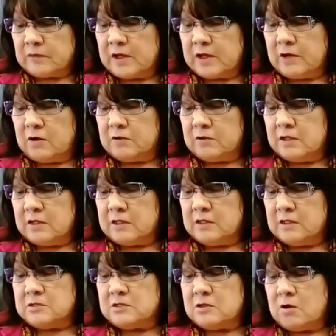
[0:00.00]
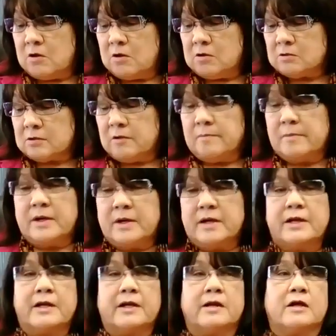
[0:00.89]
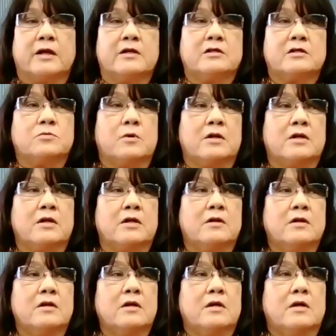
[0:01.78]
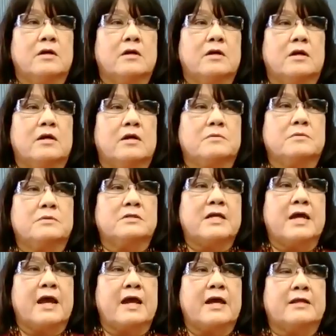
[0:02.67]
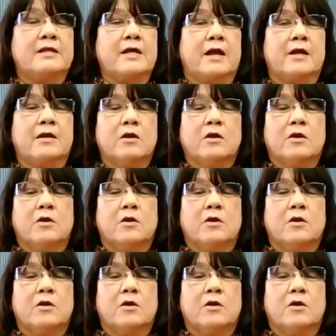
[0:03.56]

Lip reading: And on the Neelis Hall Committee, I just want to say that